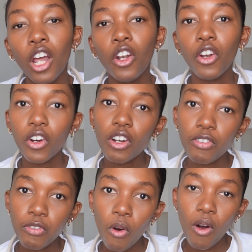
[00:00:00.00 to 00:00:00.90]
look
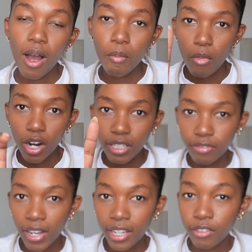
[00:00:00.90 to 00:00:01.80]
for a
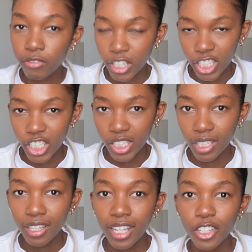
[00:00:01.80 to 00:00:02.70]
modified version
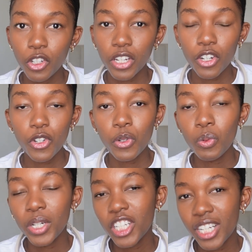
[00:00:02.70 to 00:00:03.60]
that you can do
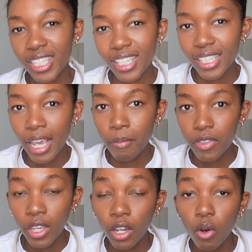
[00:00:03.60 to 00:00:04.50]
which does the same
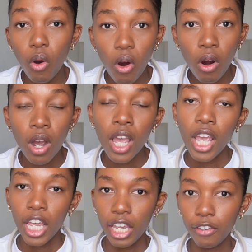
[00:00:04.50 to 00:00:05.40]
thing. Or
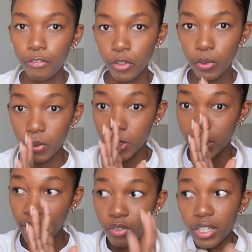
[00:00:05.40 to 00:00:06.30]
if you
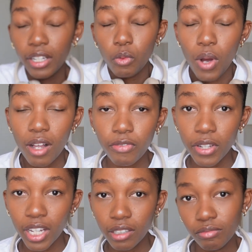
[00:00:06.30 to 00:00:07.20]
generally, well, for
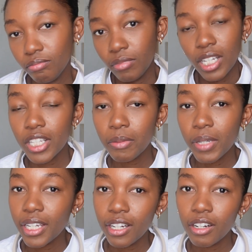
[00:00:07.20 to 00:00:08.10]
the
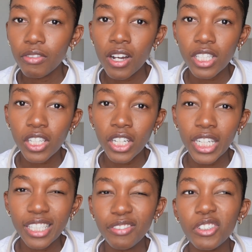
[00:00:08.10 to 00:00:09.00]
intermediate advanced
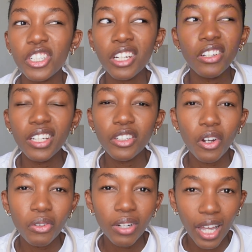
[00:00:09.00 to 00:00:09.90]
girlies, if you generally
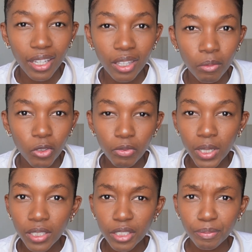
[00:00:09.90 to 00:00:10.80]
don't like the
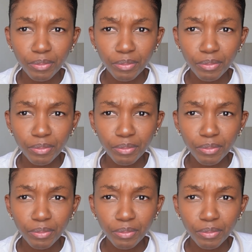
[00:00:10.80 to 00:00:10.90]
movement,